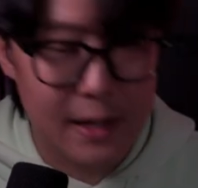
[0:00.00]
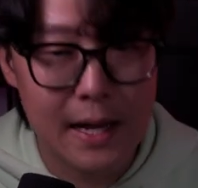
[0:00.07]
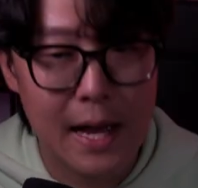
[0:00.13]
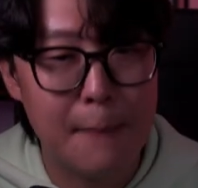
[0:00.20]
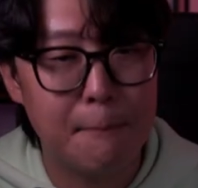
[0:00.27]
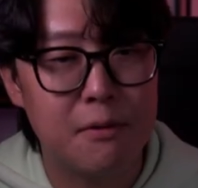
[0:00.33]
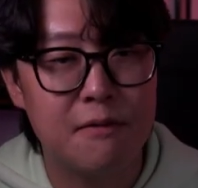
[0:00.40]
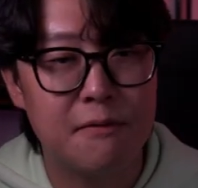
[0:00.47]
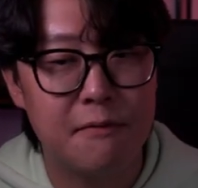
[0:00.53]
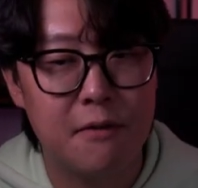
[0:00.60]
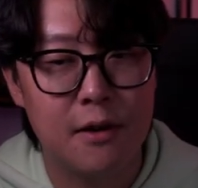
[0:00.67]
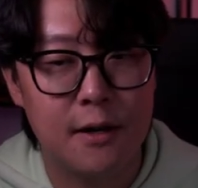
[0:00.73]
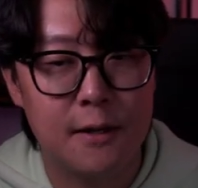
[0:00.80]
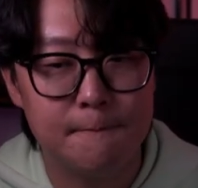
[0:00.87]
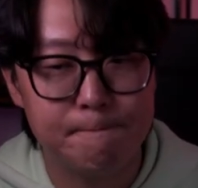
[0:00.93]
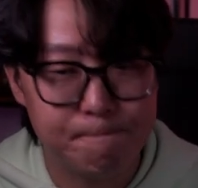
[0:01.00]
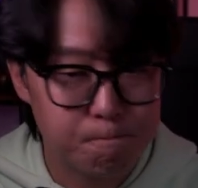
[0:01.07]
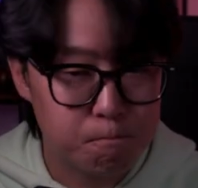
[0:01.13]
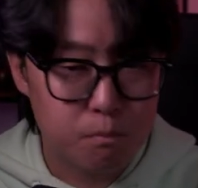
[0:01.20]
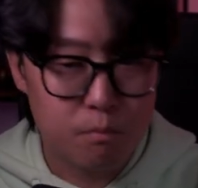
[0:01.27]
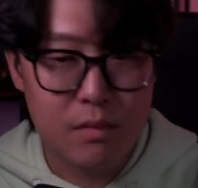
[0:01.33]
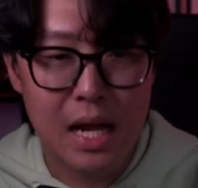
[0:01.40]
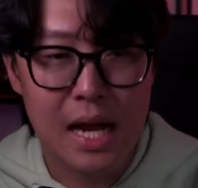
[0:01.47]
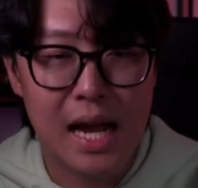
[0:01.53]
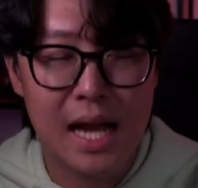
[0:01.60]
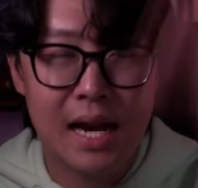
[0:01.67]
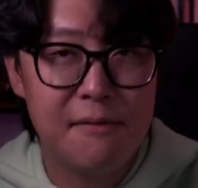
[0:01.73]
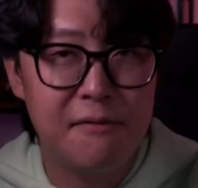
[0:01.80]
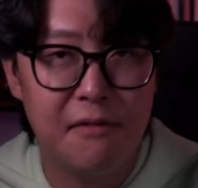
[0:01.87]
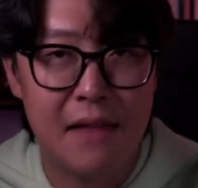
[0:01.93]
I prefer
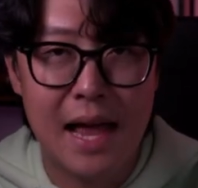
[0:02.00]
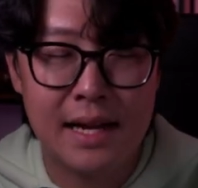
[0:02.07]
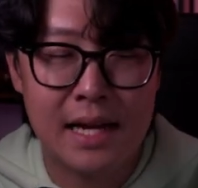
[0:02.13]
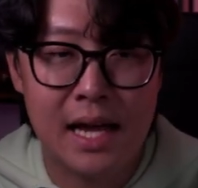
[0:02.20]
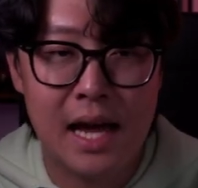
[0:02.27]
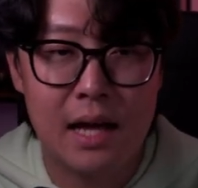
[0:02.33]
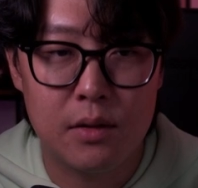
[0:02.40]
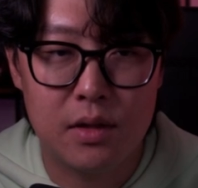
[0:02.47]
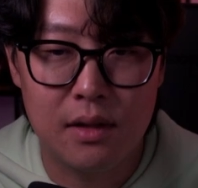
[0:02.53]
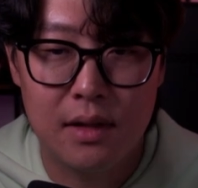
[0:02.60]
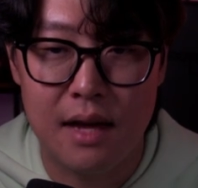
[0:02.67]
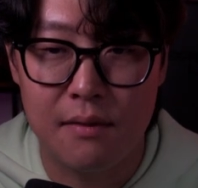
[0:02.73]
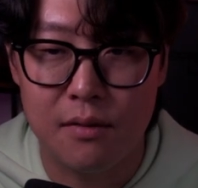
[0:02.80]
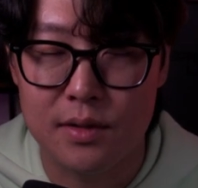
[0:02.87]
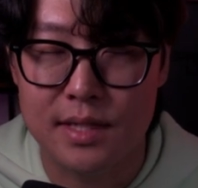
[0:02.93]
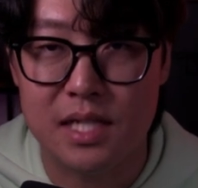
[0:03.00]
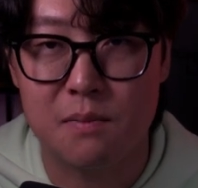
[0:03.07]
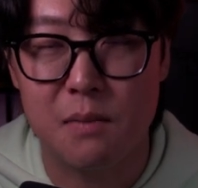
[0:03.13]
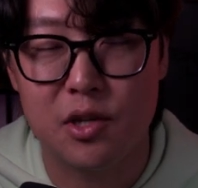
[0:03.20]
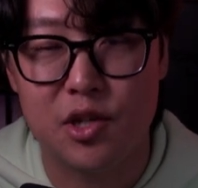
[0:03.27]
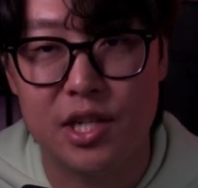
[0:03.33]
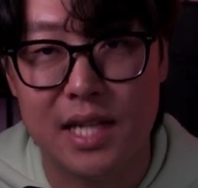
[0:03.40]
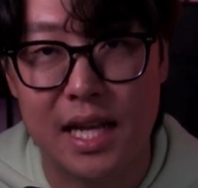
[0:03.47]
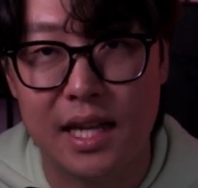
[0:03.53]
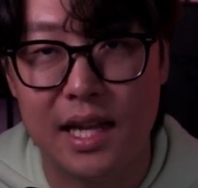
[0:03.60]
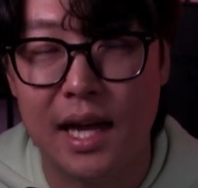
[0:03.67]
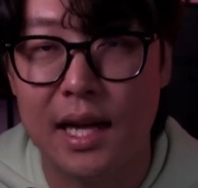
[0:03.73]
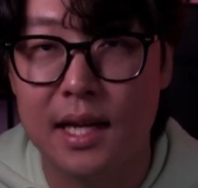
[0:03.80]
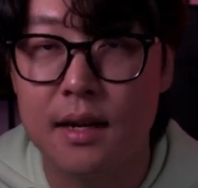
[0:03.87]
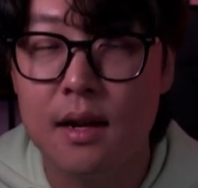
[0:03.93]
kind of flattening out the levels as much as I
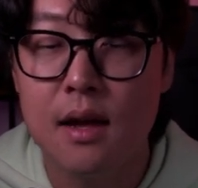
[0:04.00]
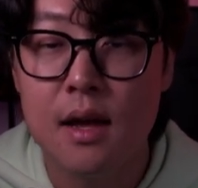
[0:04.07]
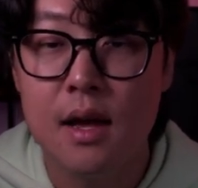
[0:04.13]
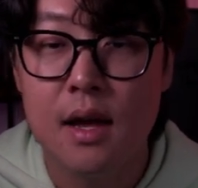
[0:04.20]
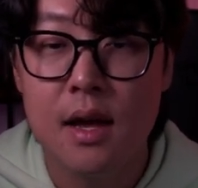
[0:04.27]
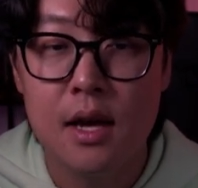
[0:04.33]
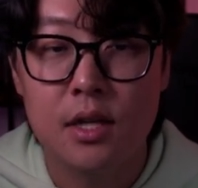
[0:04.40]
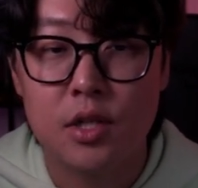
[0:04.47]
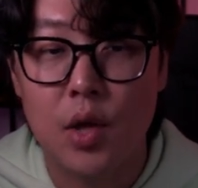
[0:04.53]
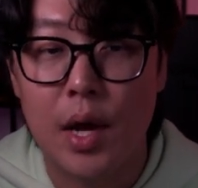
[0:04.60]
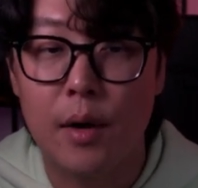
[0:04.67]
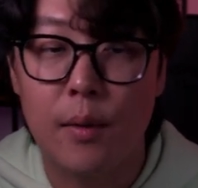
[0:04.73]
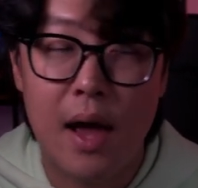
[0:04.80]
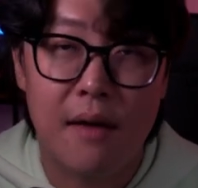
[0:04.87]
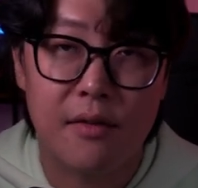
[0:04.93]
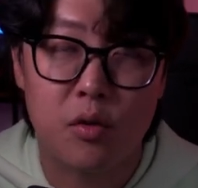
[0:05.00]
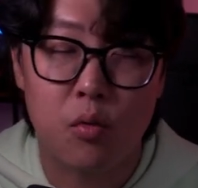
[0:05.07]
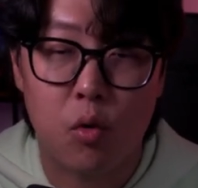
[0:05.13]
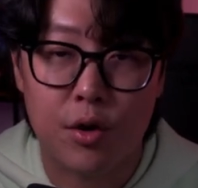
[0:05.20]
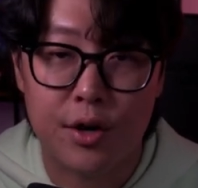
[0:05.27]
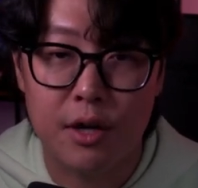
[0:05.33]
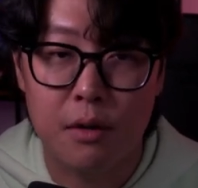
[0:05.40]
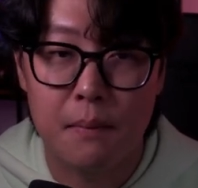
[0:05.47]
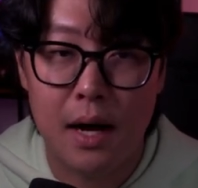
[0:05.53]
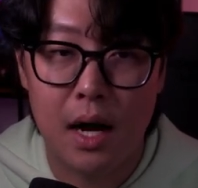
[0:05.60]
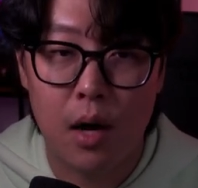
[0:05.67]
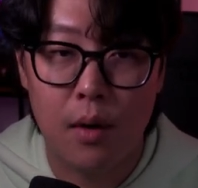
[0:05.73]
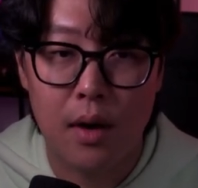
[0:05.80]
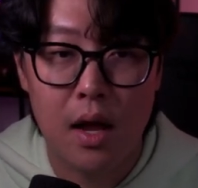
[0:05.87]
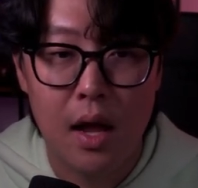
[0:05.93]
can, so I don't have to worry
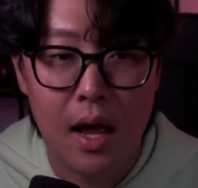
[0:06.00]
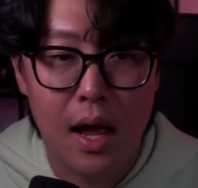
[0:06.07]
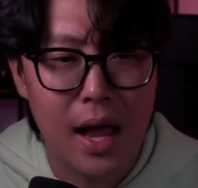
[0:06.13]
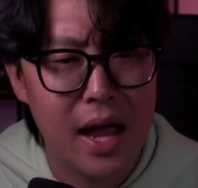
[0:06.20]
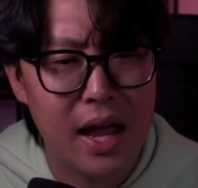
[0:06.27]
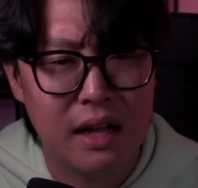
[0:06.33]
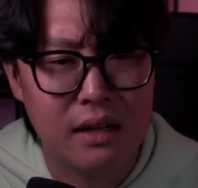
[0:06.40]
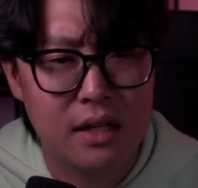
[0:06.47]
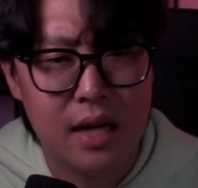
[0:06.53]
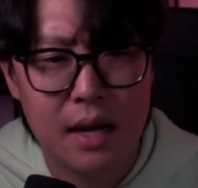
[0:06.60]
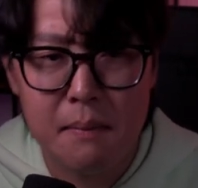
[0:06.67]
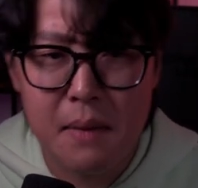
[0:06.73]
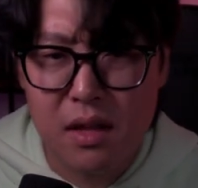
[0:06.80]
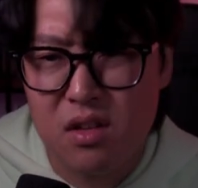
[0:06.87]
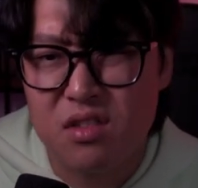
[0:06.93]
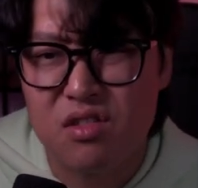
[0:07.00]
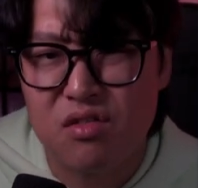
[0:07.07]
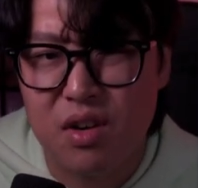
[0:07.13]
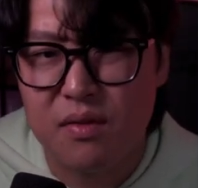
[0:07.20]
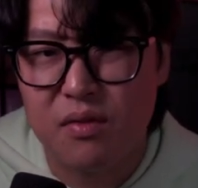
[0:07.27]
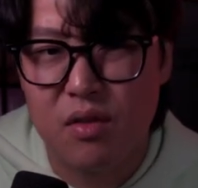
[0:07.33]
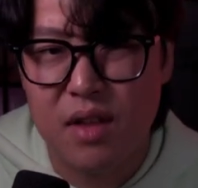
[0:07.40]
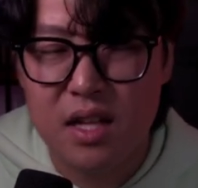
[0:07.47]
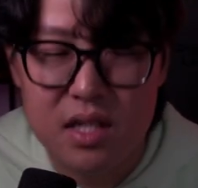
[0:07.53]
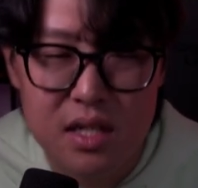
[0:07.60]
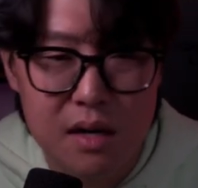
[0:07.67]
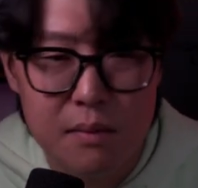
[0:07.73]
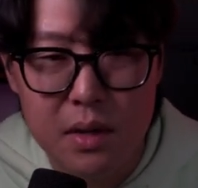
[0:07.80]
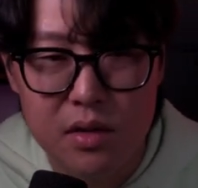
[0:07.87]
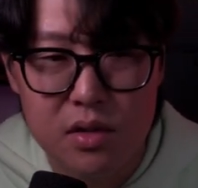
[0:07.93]
about, hey, did I make the script for that?
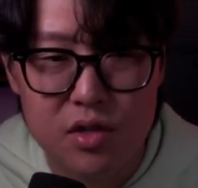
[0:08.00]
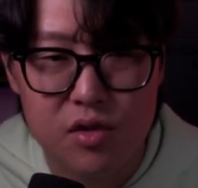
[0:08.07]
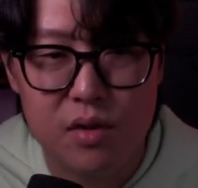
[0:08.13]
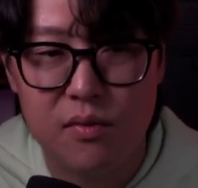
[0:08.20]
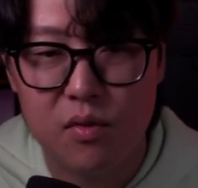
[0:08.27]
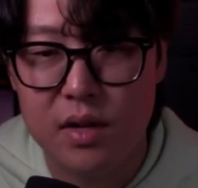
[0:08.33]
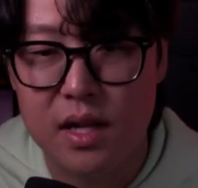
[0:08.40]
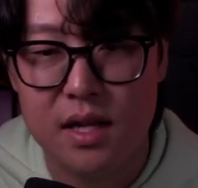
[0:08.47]
Did I make the script for